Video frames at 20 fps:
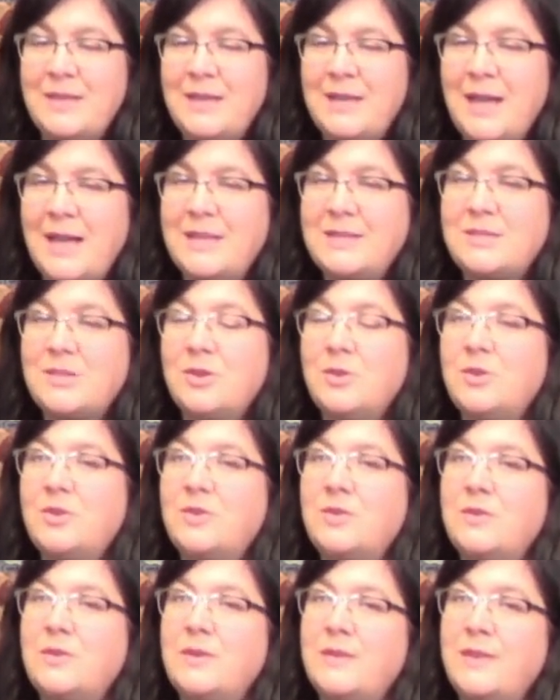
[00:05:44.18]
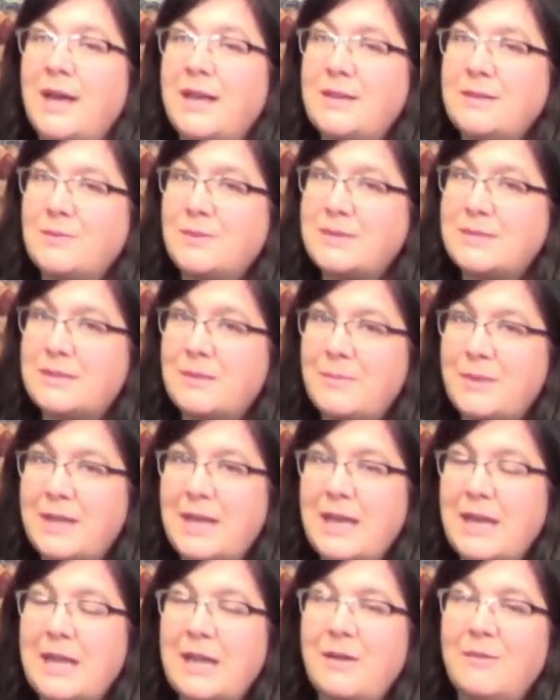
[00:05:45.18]
And so that was the
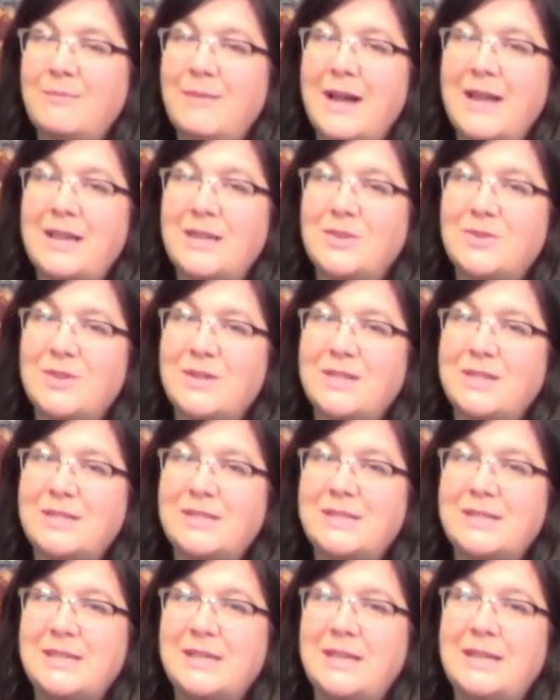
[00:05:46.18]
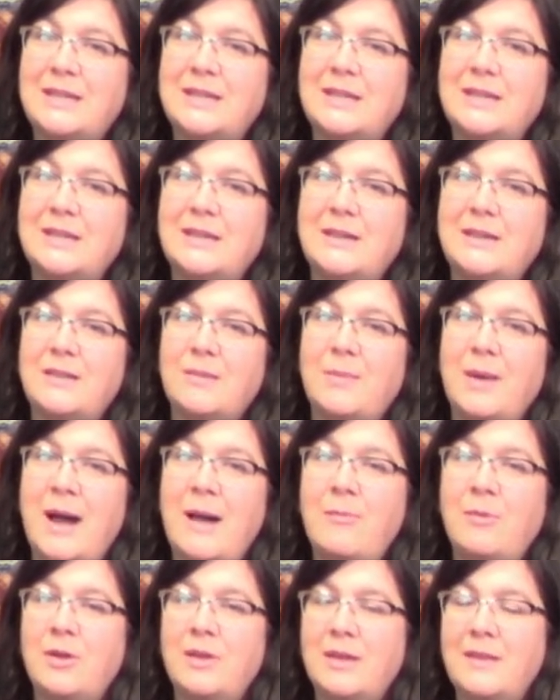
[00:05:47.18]
beginning of my interest in the
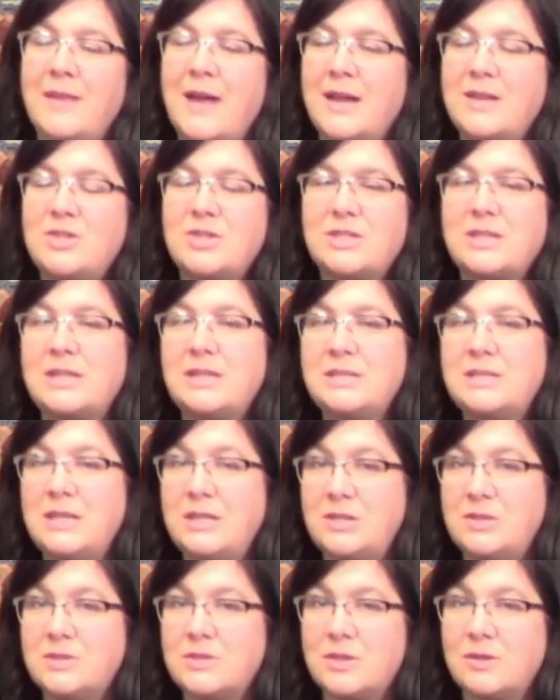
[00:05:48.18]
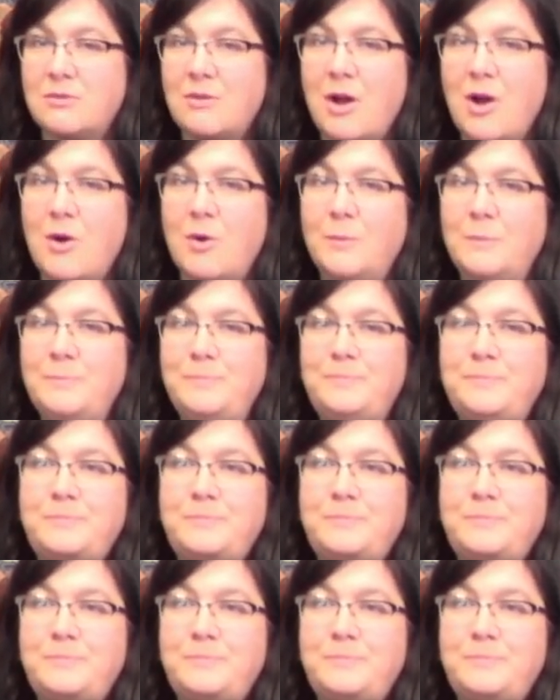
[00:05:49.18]
Bible, and that just continued to grow